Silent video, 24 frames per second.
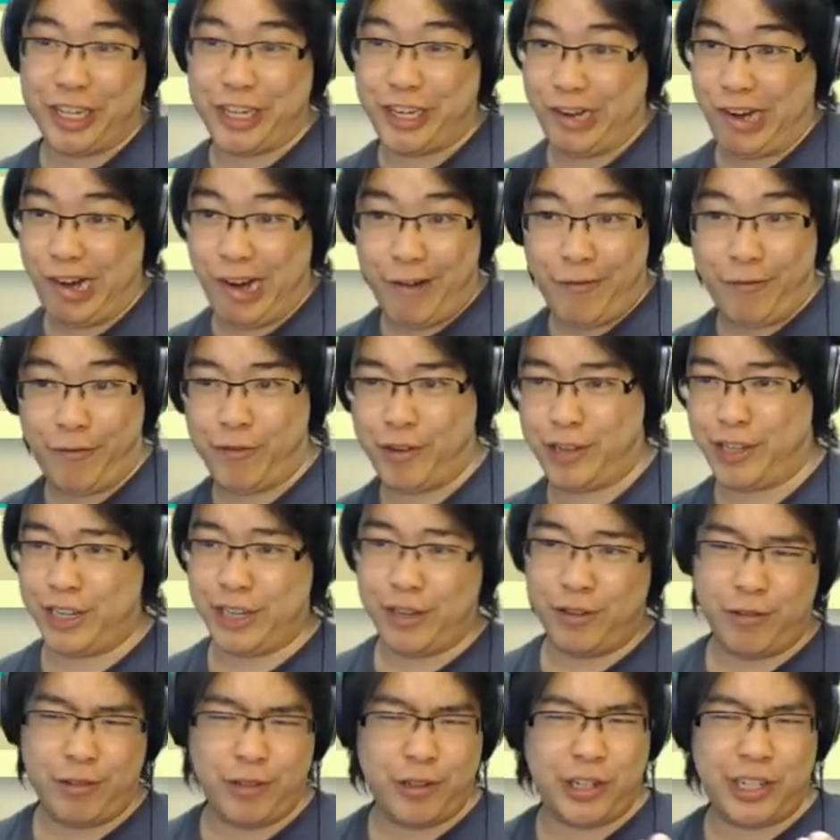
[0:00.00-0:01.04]
stuff,
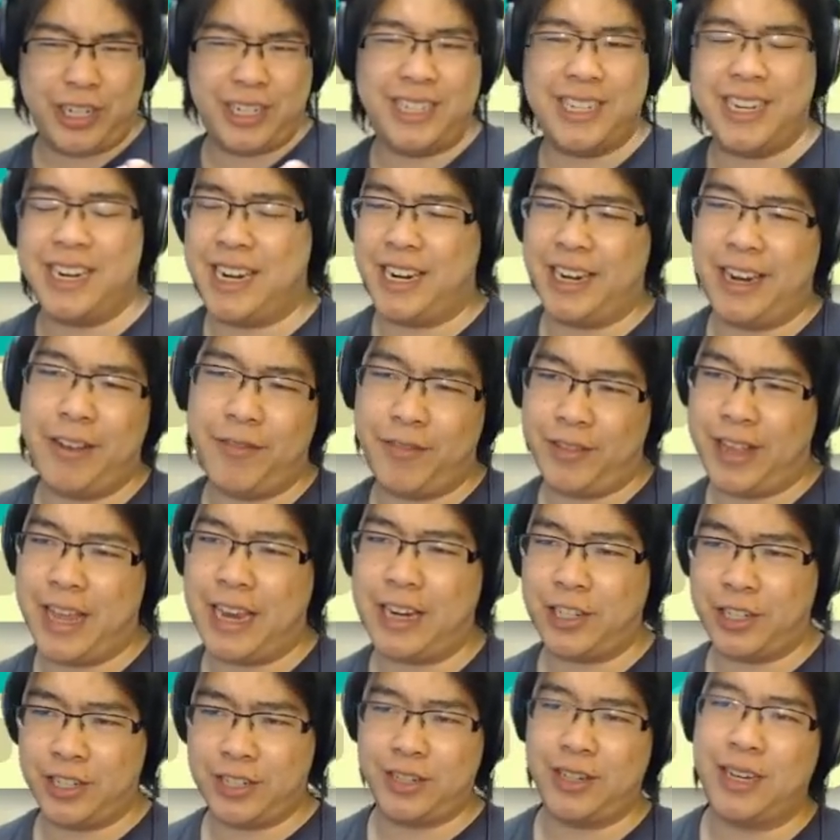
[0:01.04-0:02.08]
which I don't usually see in a level,
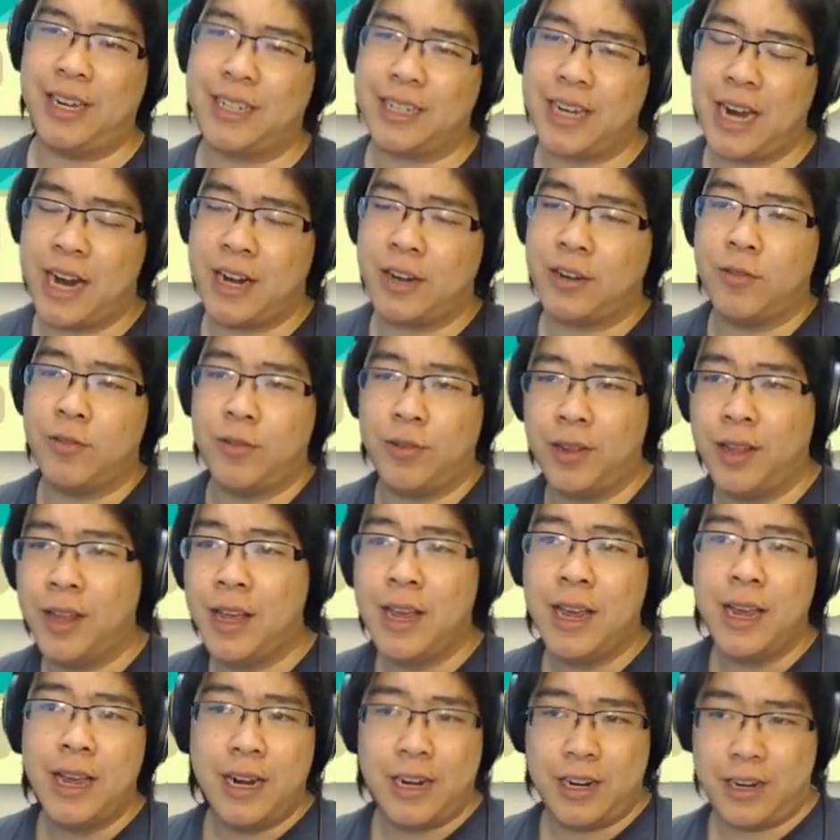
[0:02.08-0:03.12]
actually, so that's kind of cool.